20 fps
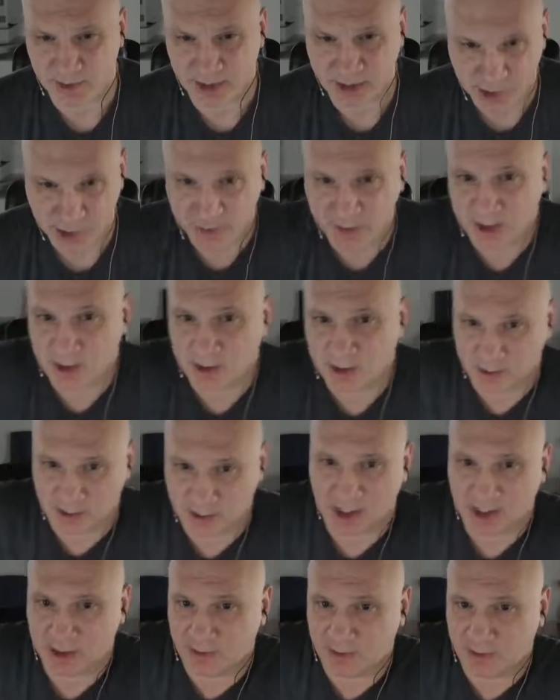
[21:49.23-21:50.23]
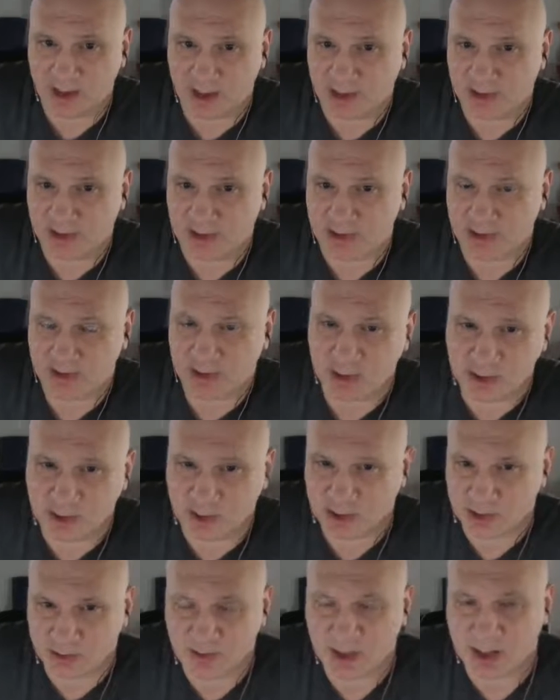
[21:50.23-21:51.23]
It should be going. I agree. Like,
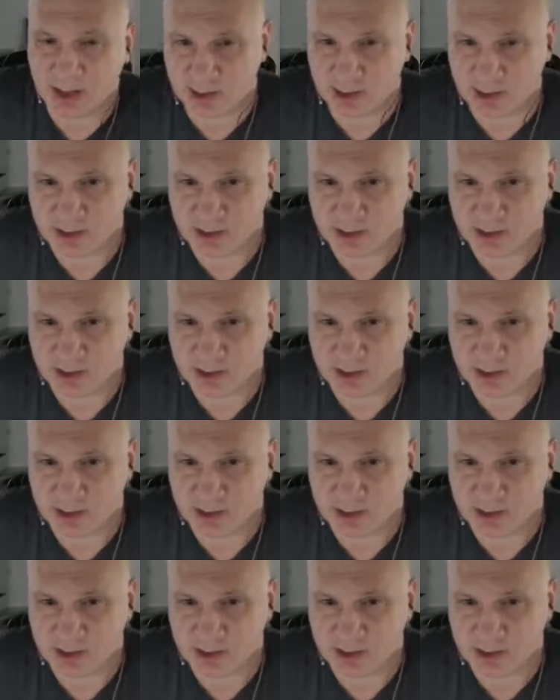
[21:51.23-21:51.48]
teachers should make